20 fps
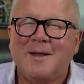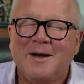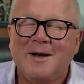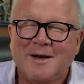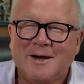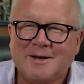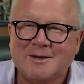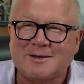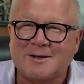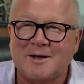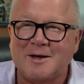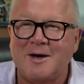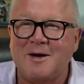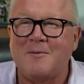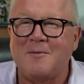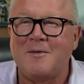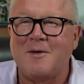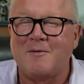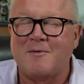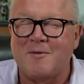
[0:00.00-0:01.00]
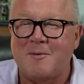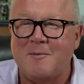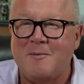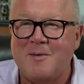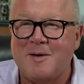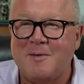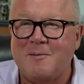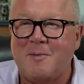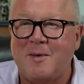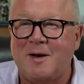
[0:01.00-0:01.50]
Of our
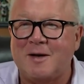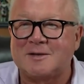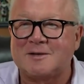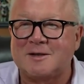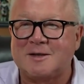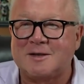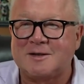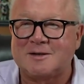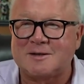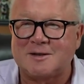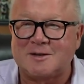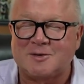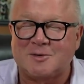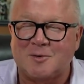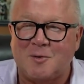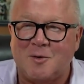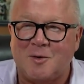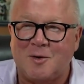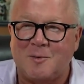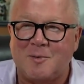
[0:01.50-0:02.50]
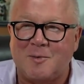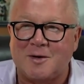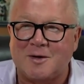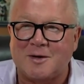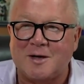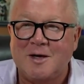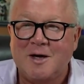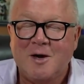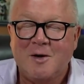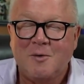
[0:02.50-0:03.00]
Menopause and Essential Oil book,
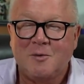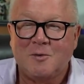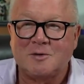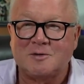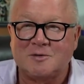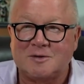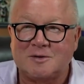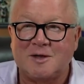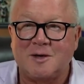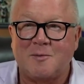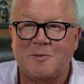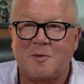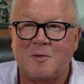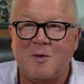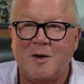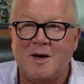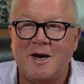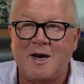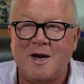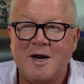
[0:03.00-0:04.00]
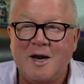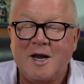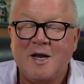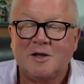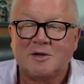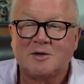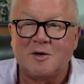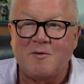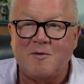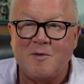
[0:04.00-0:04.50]
which was #1.
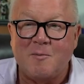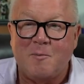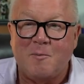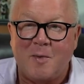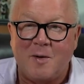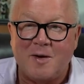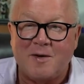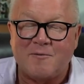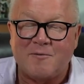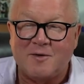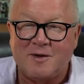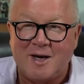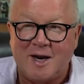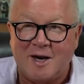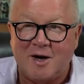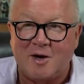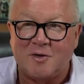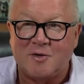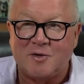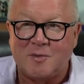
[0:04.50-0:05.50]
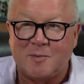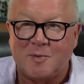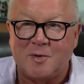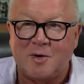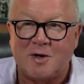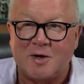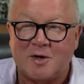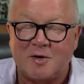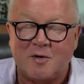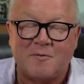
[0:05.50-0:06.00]
So if you download the
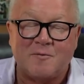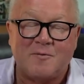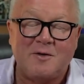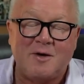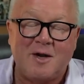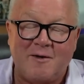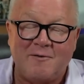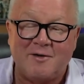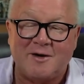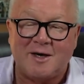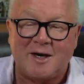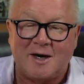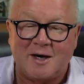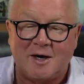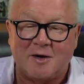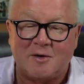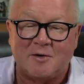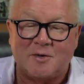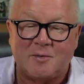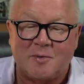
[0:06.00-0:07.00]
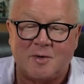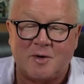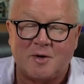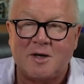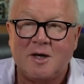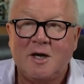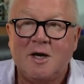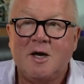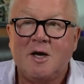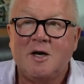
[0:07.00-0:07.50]
book, or if you haven't downloaded the book,
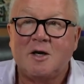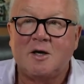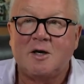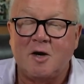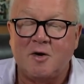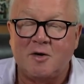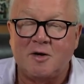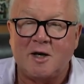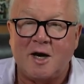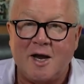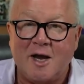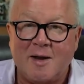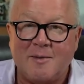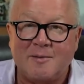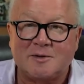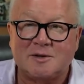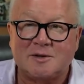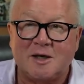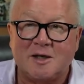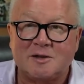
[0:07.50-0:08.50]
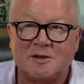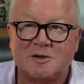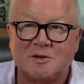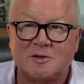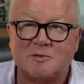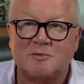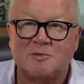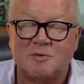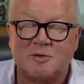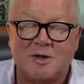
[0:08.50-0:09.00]
go to Amazon, search
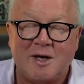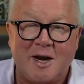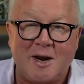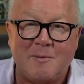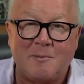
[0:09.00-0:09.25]
for Dan